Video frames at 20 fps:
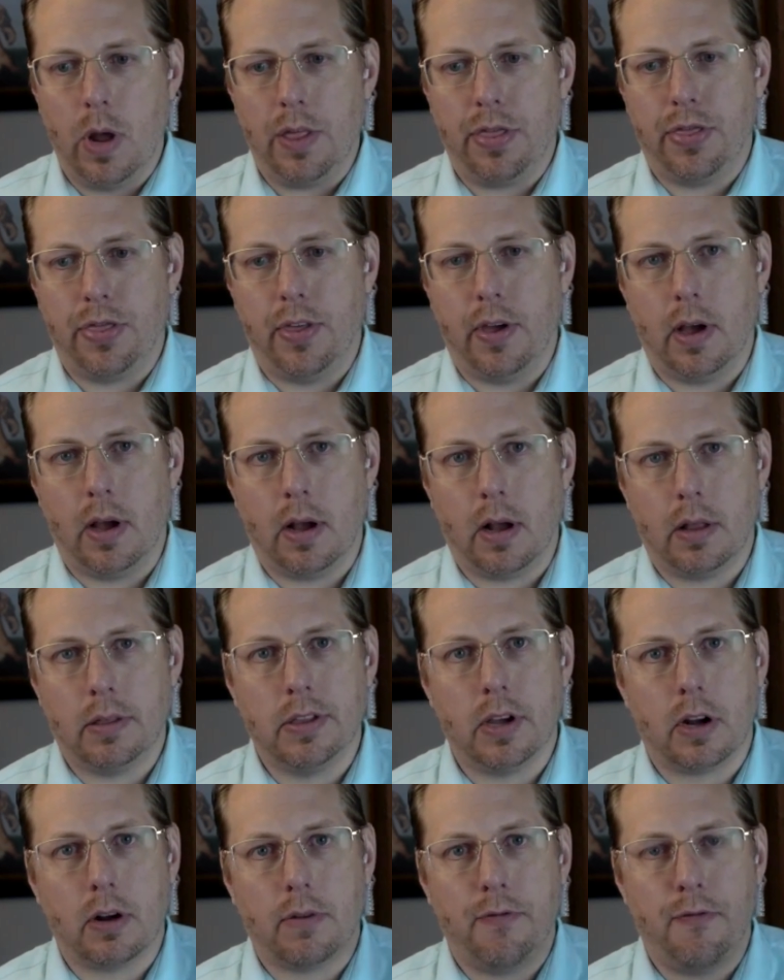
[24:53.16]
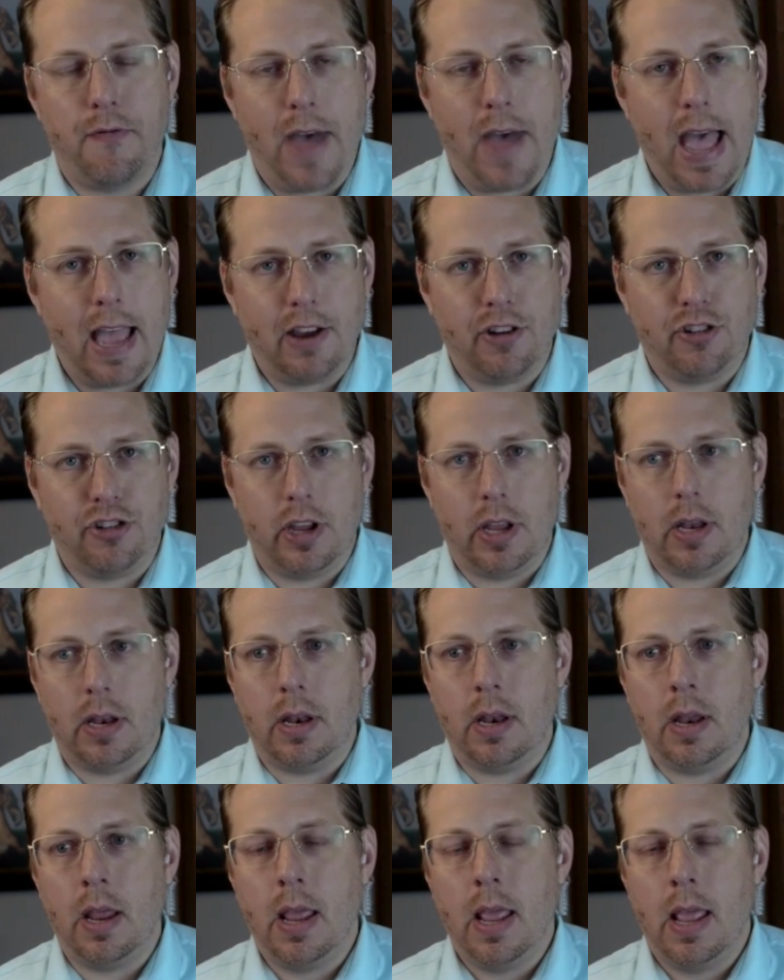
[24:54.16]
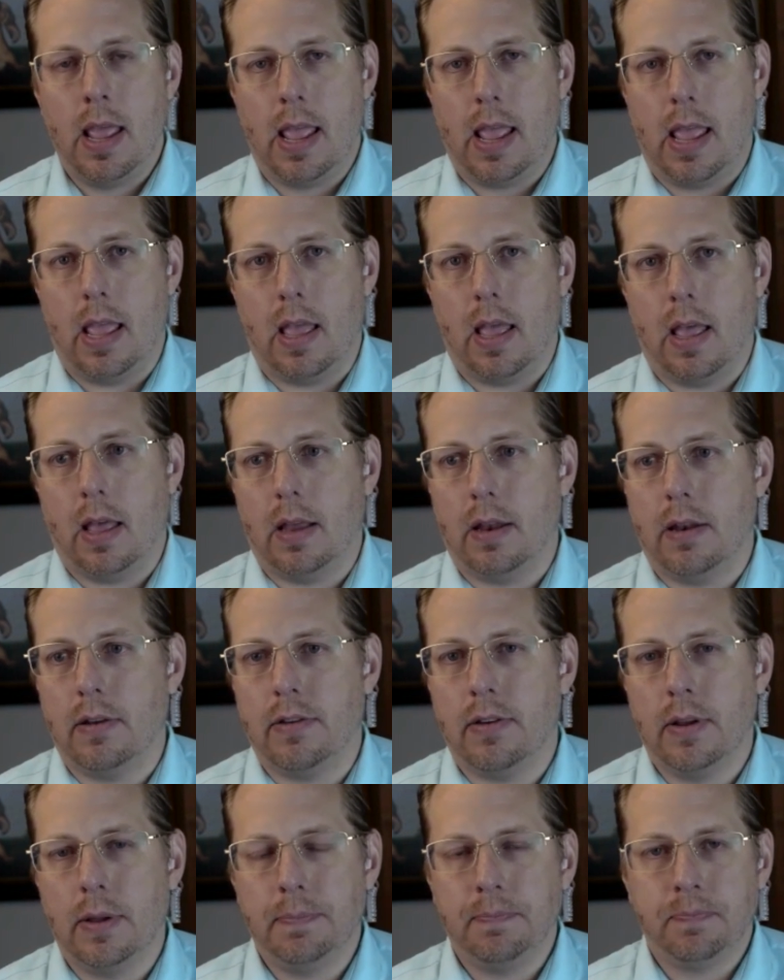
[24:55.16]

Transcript: the fashion and